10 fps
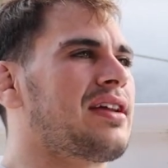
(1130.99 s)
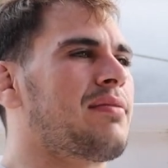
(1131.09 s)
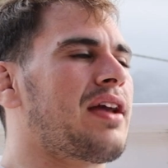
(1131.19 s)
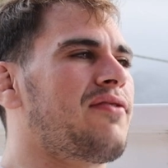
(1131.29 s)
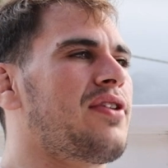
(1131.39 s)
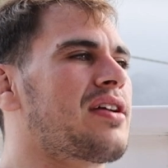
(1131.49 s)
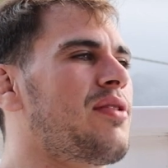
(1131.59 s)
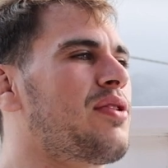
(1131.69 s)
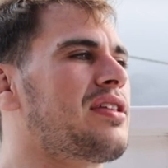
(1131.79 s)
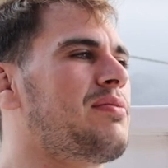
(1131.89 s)
I'm like, fuck, I
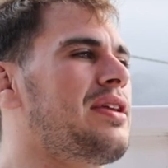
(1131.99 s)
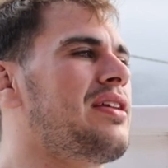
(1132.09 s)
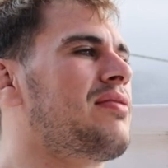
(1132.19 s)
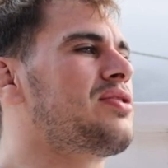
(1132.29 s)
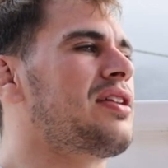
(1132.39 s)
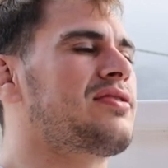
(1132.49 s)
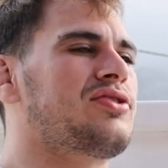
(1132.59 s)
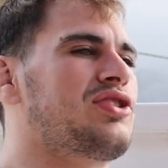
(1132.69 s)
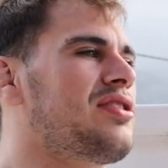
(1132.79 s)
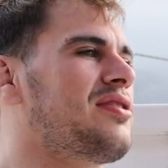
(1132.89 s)
want it to be here. I'm just like,
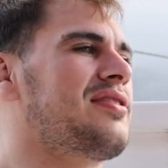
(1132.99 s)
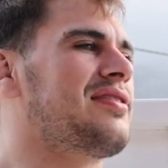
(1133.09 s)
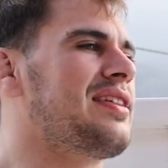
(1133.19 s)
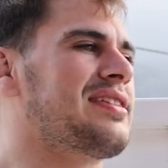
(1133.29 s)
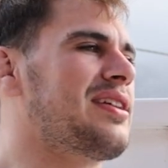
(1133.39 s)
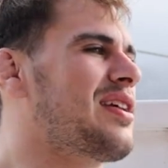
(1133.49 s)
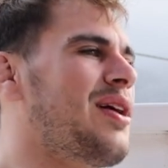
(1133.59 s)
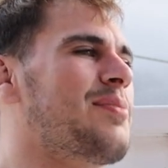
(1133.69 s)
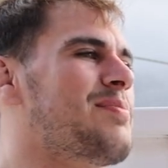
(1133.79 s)
just chill, dude. It's gonna come.